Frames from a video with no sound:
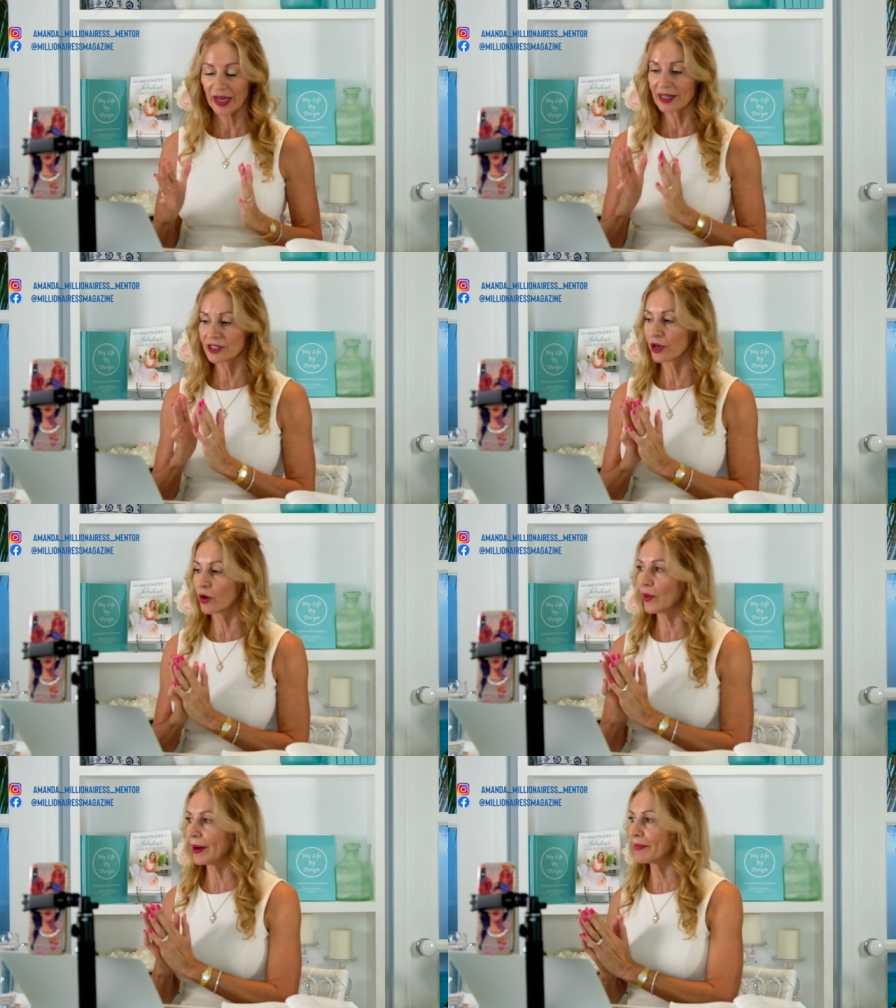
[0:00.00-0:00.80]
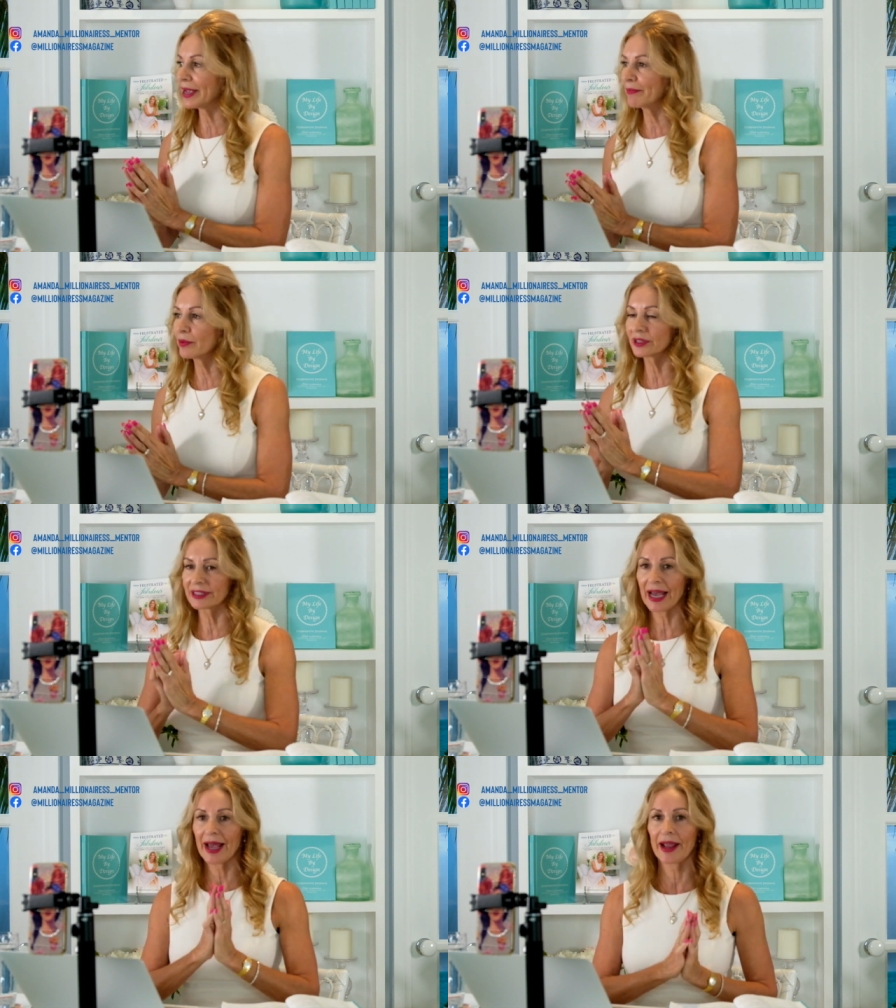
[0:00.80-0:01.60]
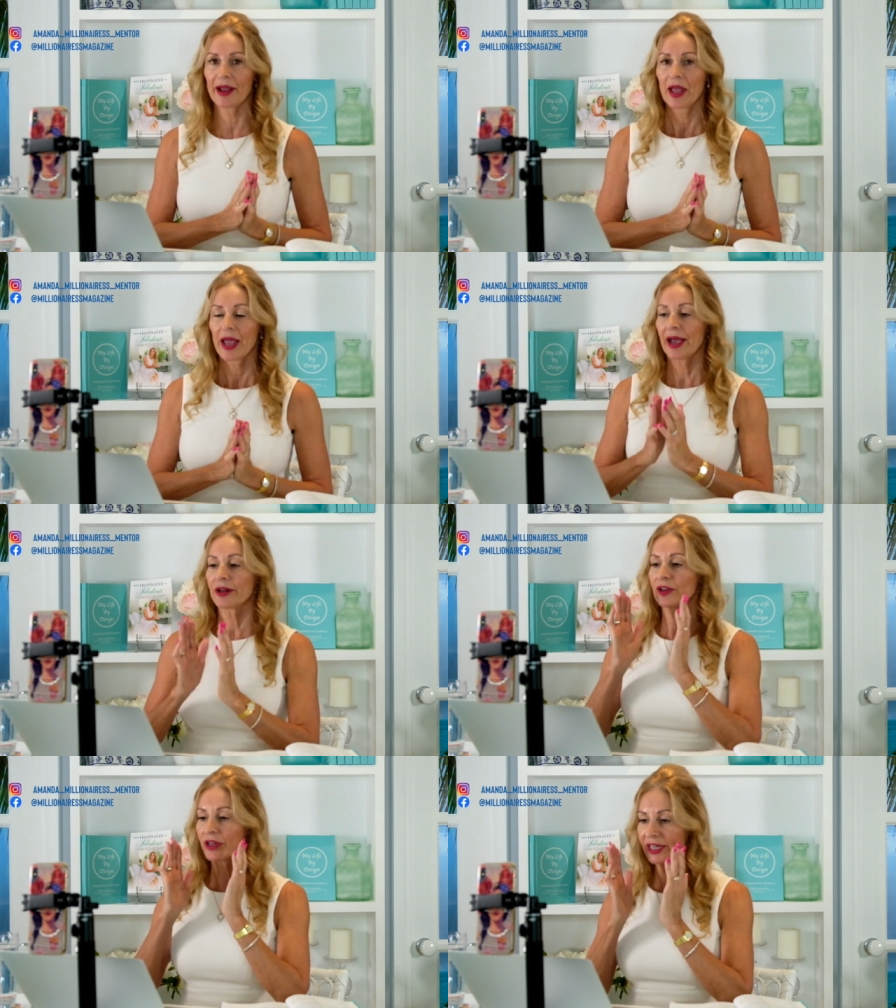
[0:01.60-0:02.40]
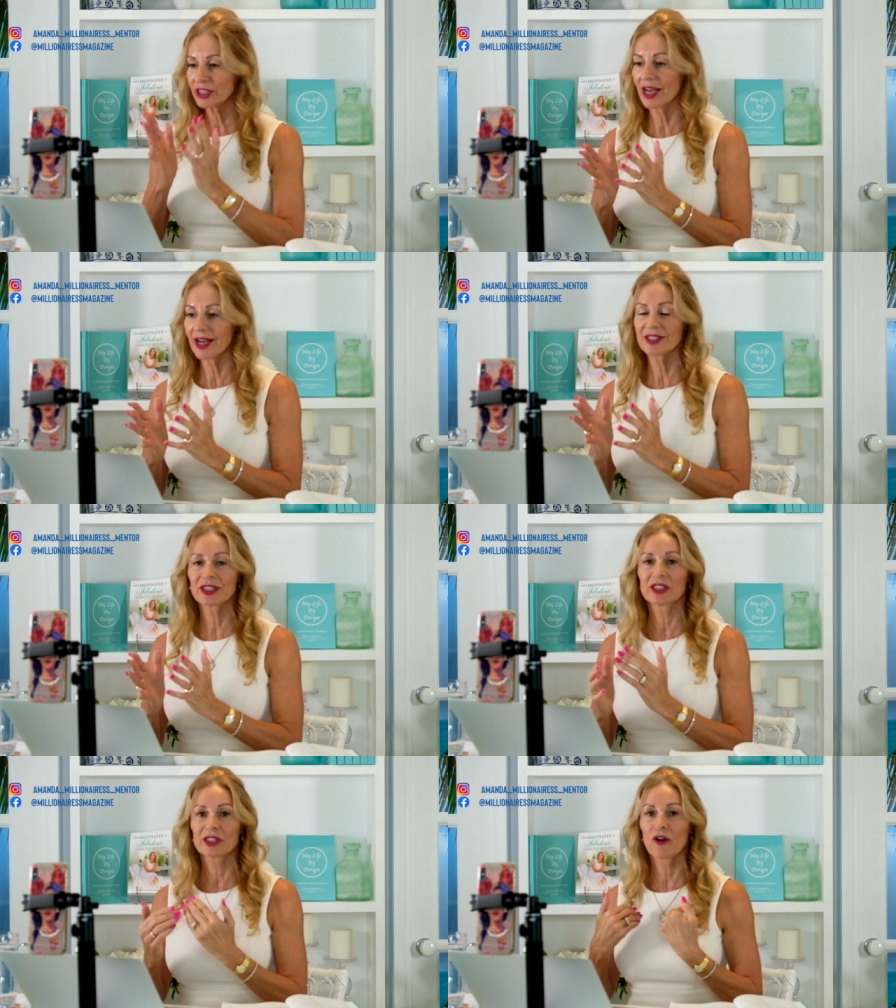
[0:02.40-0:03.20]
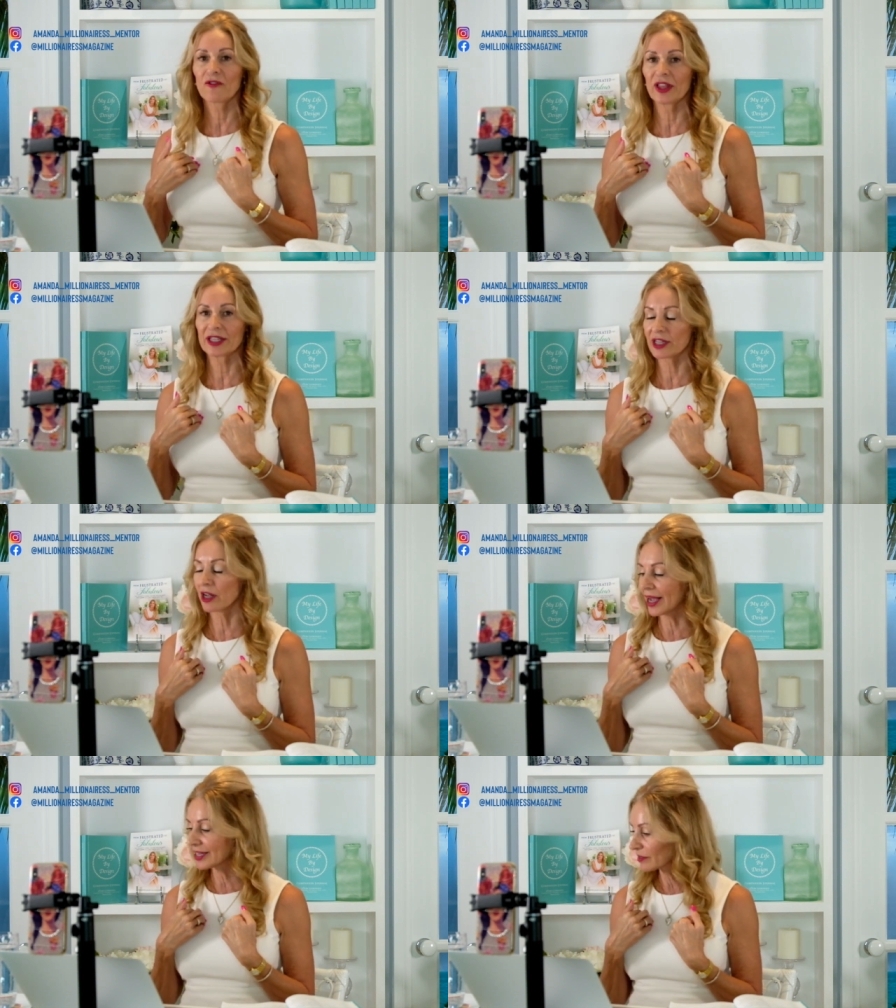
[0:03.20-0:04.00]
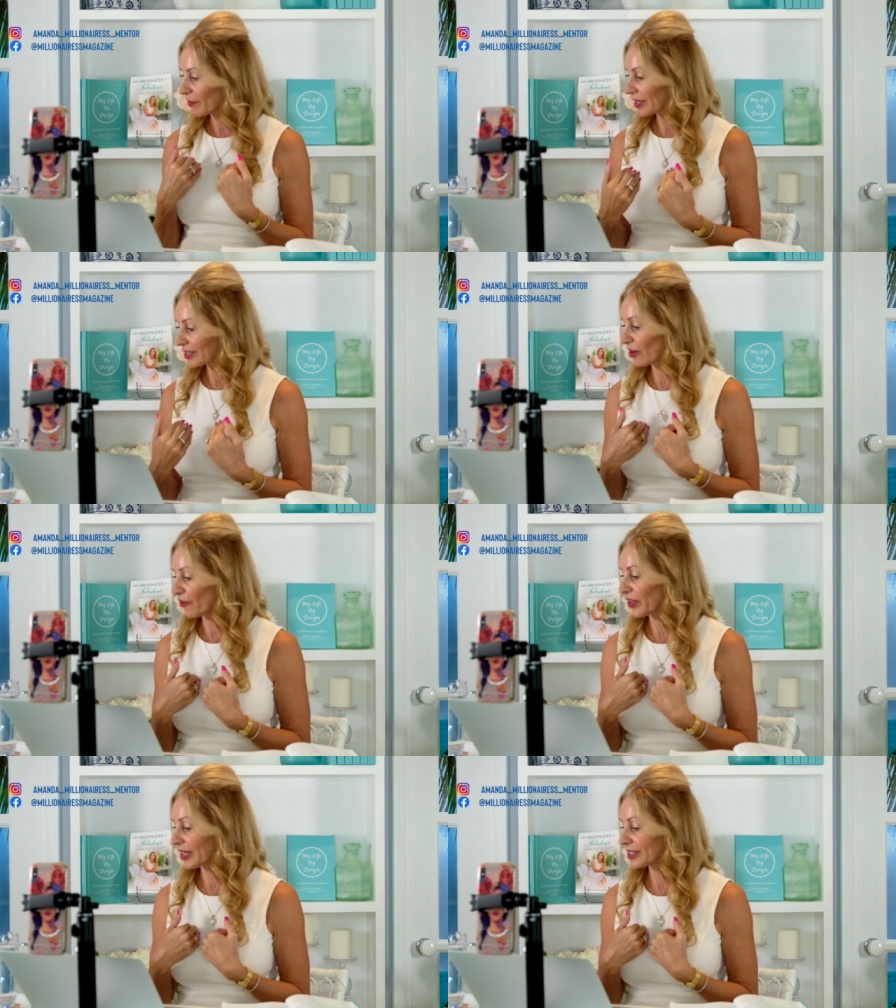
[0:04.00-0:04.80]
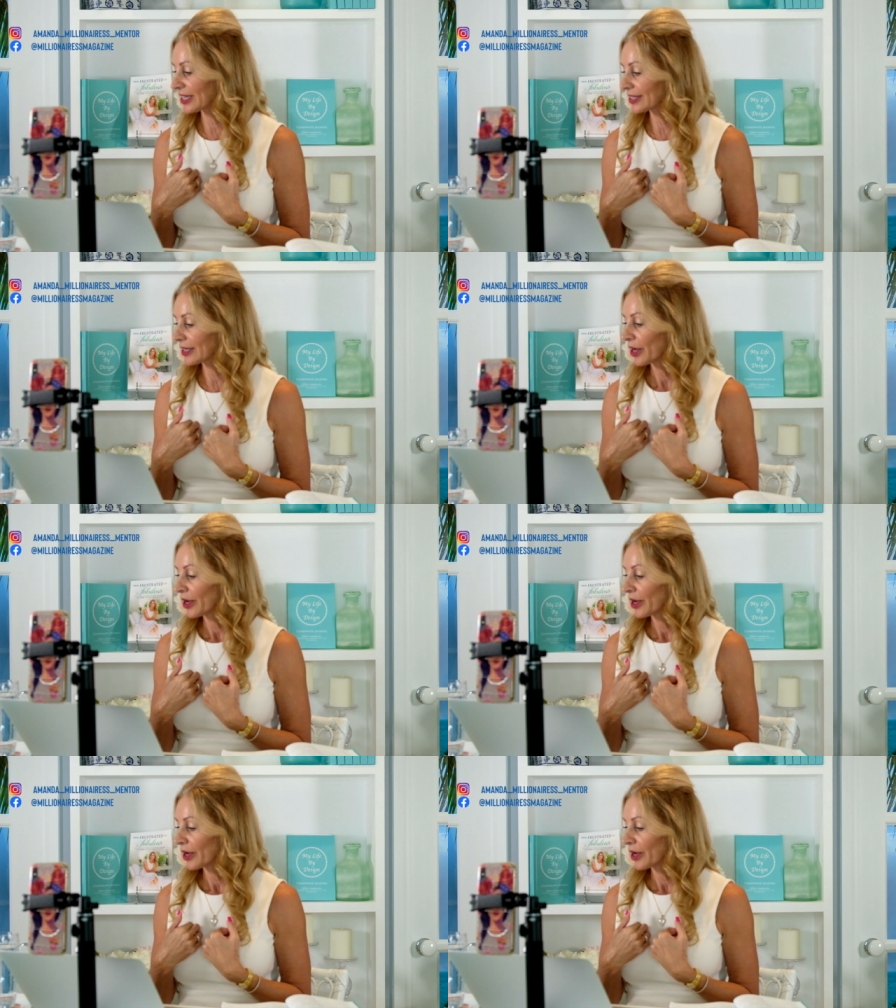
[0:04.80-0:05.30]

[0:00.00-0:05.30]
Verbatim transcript: And so when people say, and you need to ask yourself this, and I ask myself this, is